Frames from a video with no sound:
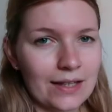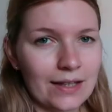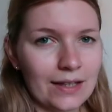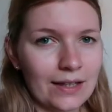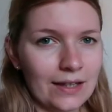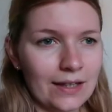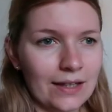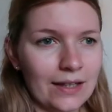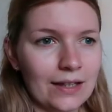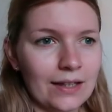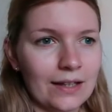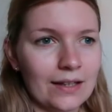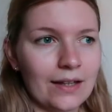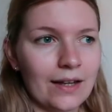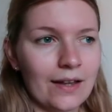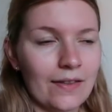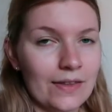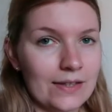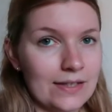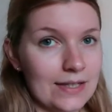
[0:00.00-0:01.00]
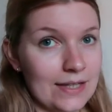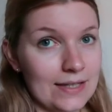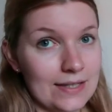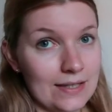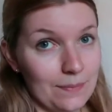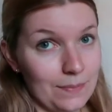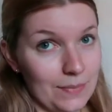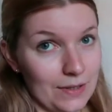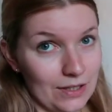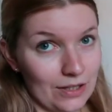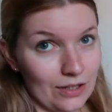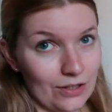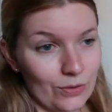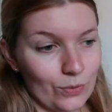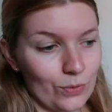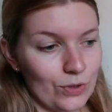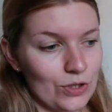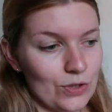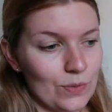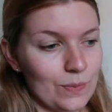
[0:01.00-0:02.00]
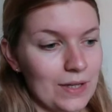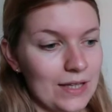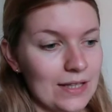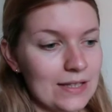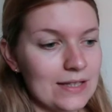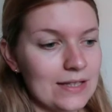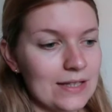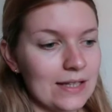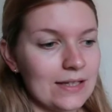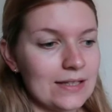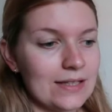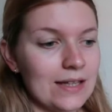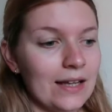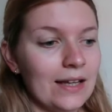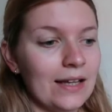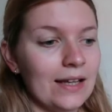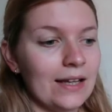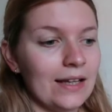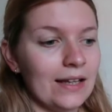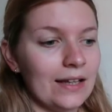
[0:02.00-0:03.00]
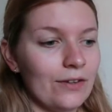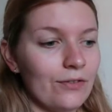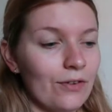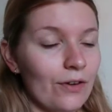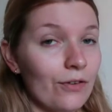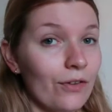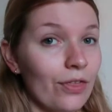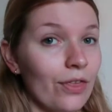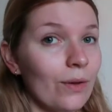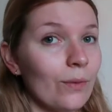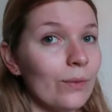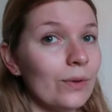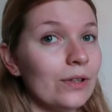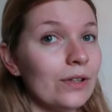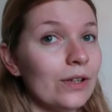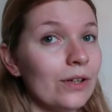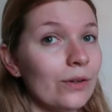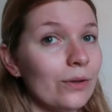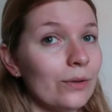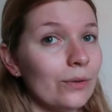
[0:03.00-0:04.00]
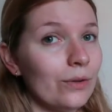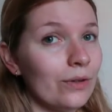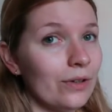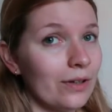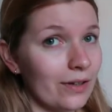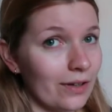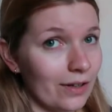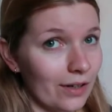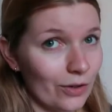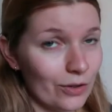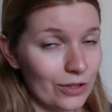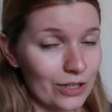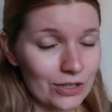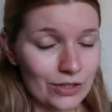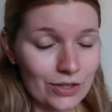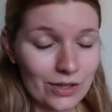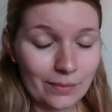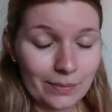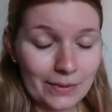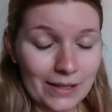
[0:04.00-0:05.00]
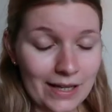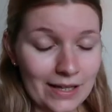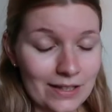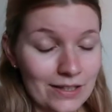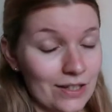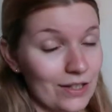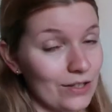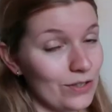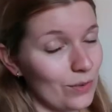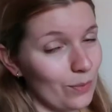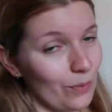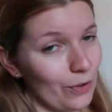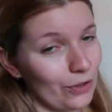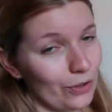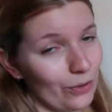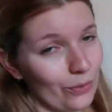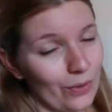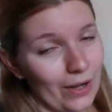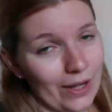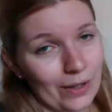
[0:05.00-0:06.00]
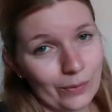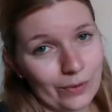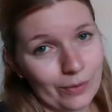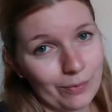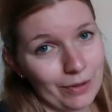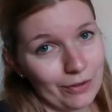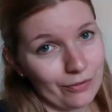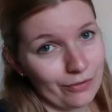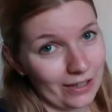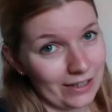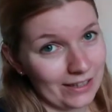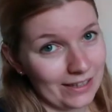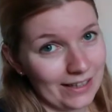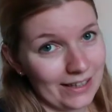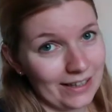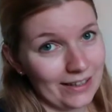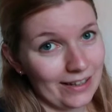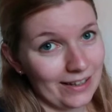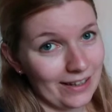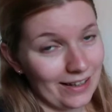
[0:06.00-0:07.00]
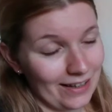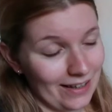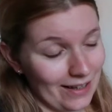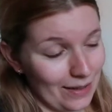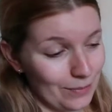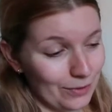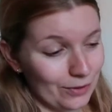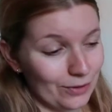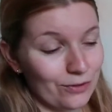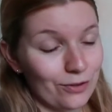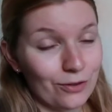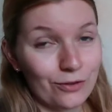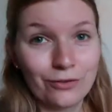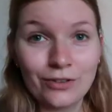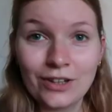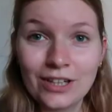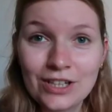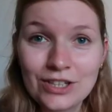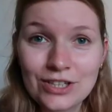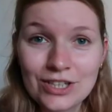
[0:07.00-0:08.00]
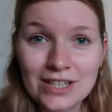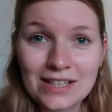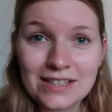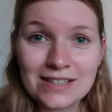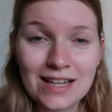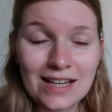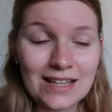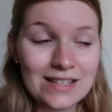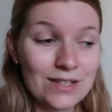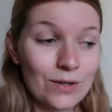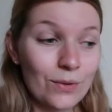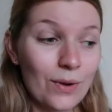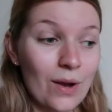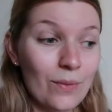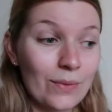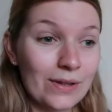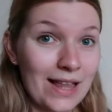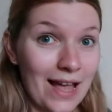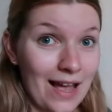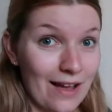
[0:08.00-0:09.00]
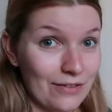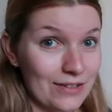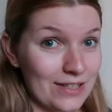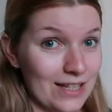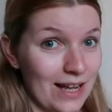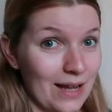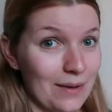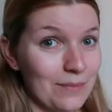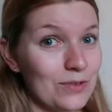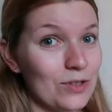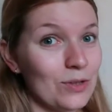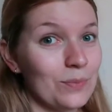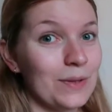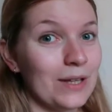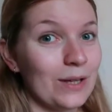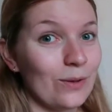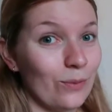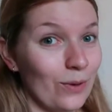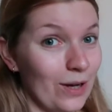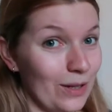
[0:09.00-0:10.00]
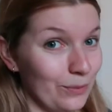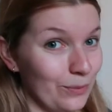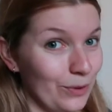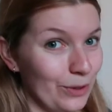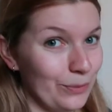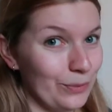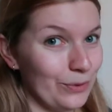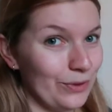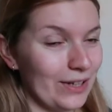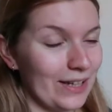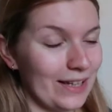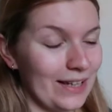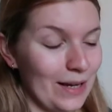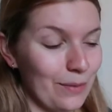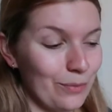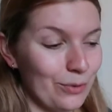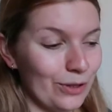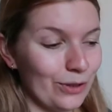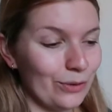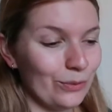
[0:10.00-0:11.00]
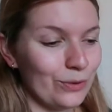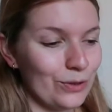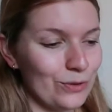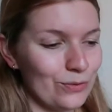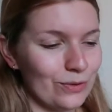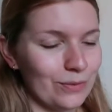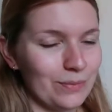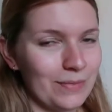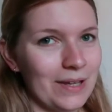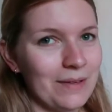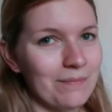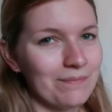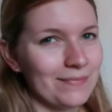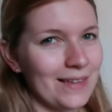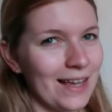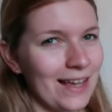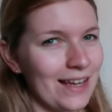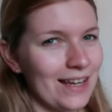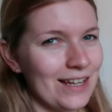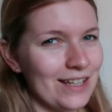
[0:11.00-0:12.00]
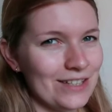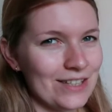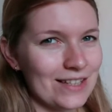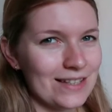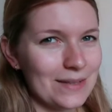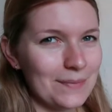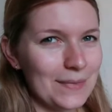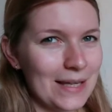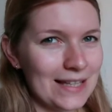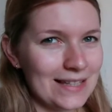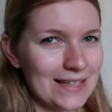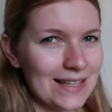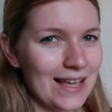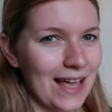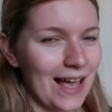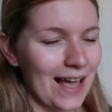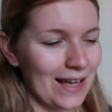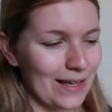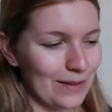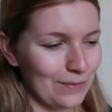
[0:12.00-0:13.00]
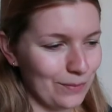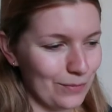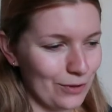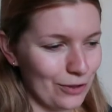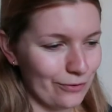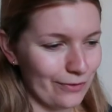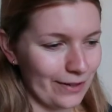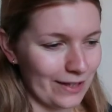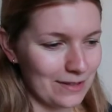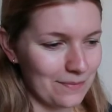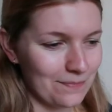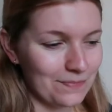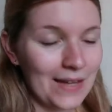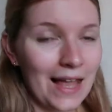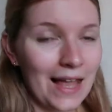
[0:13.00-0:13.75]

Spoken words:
in the Daisy Picker, which means that if everything will go according to the plan, tomorrow I will be finally able to finish it, and so I will have time to pick one more book in April, which would be just amazing and perfect.